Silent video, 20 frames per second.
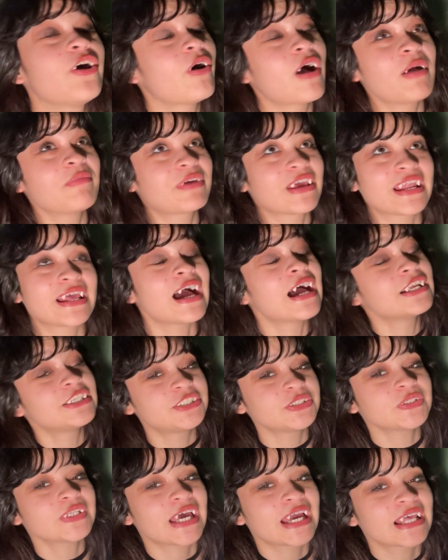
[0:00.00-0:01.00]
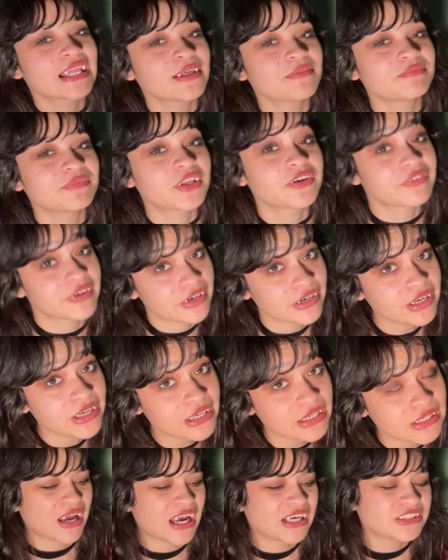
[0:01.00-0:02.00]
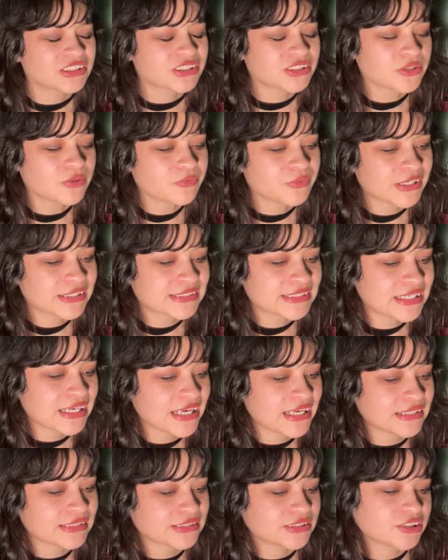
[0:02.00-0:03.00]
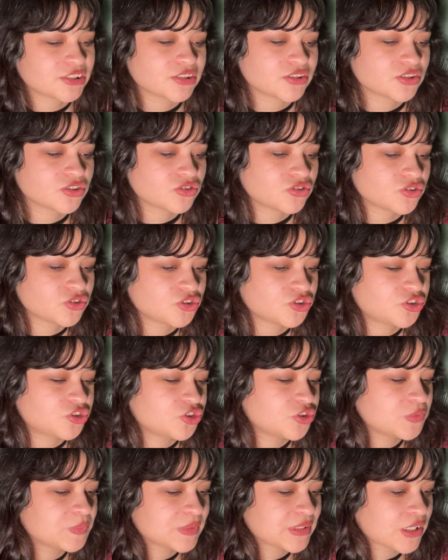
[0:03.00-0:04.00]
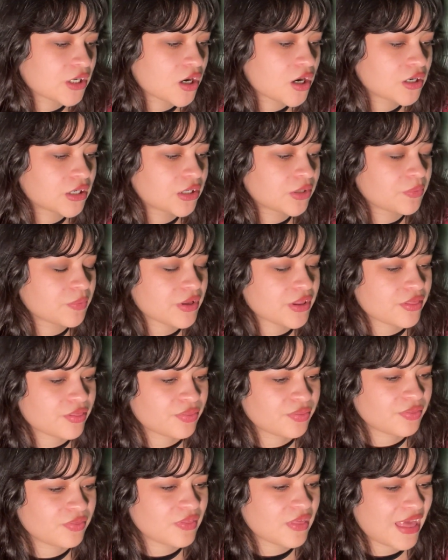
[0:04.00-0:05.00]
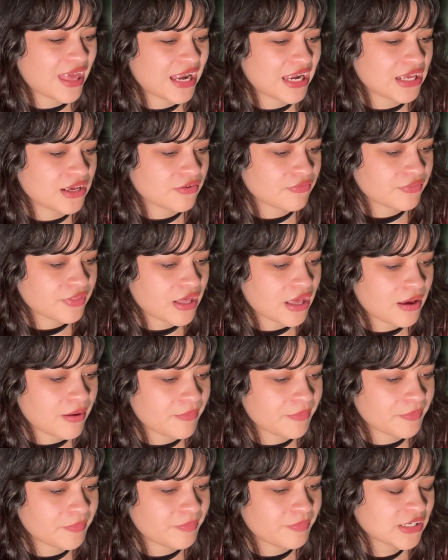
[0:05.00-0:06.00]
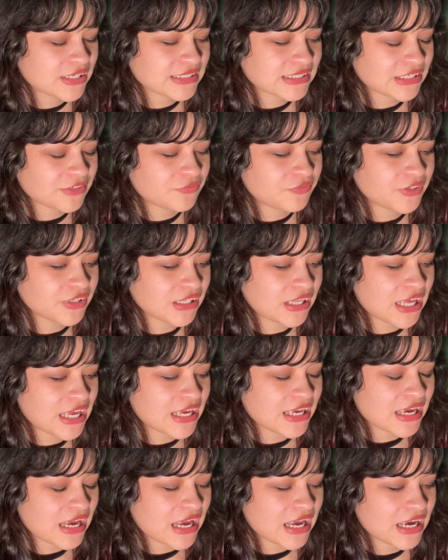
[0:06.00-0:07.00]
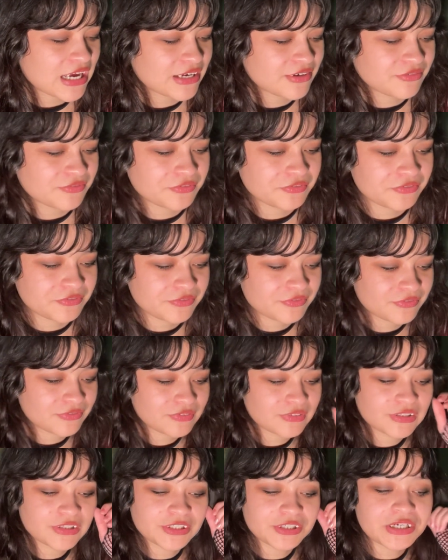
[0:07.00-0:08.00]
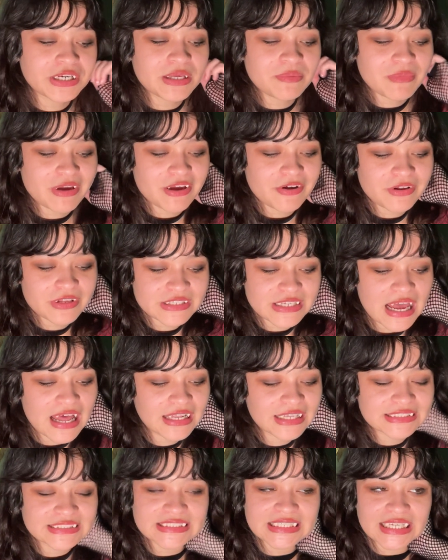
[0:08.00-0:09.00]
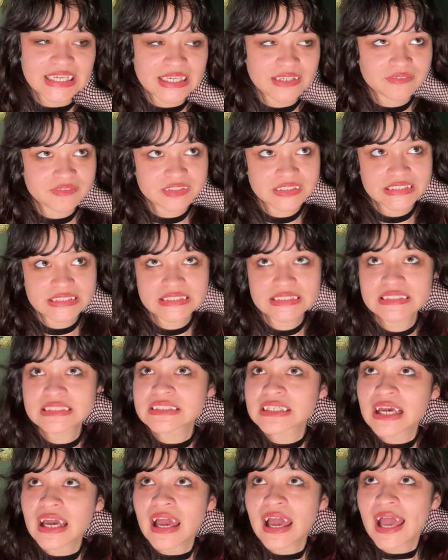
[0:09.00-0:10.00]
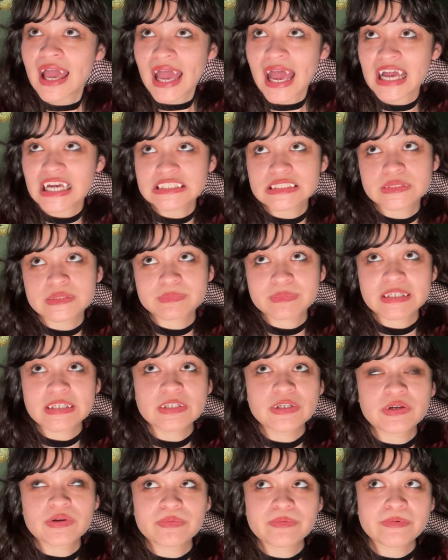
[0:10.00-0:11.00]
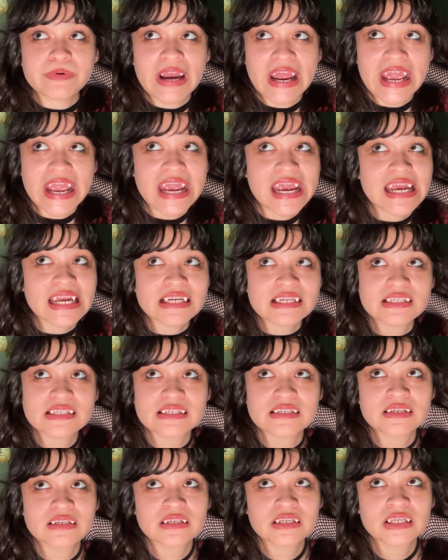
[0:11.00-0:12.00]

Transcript: I'm kidding. I do like them. They're very good. I just don't resonate super hard with any of them because I feel like learning my own talents and gifts has been great,